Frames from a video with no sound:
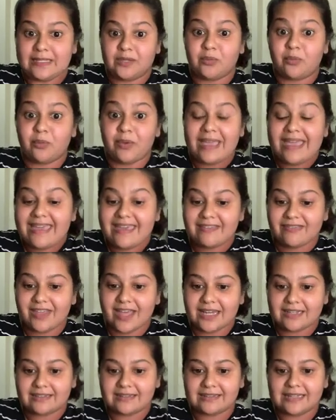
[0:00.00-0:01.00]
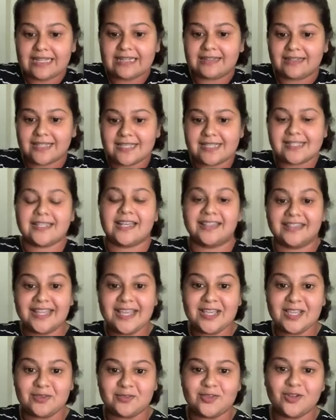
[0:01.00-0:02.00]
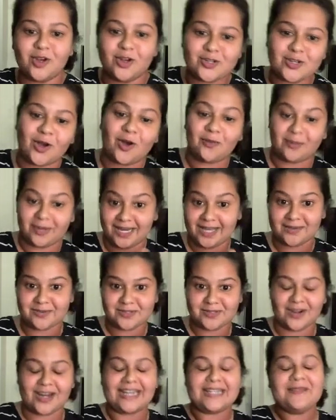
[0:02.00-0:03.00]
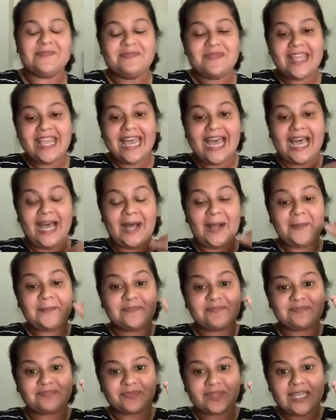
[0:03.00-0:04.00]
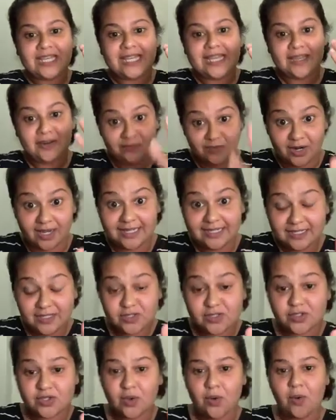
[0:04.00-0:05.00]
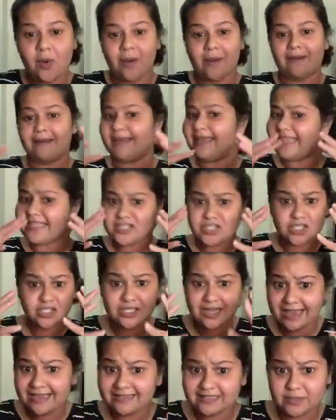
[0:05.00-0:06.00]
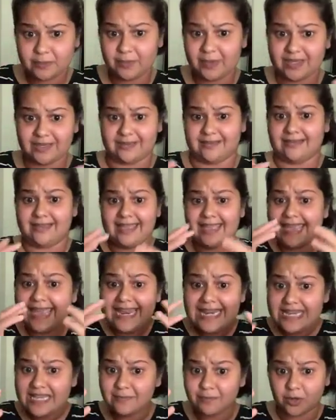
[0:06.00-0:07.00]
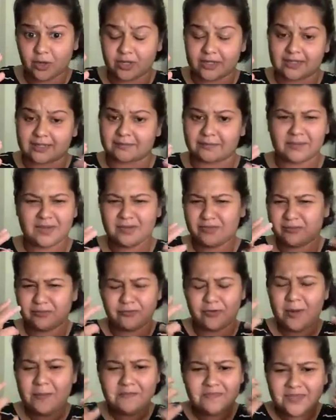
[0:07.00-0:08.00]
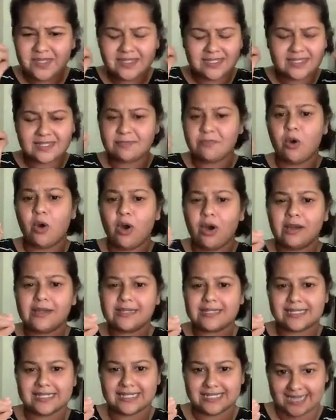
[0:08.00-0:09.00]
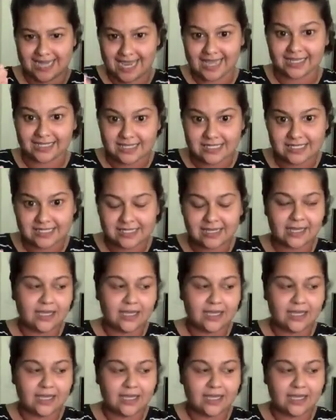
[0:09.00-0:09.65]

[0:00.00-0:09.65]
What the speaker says: way that things are. Thank you, George Orwell, I was right. Right, so Shakespeare, anybody, from the smallest text,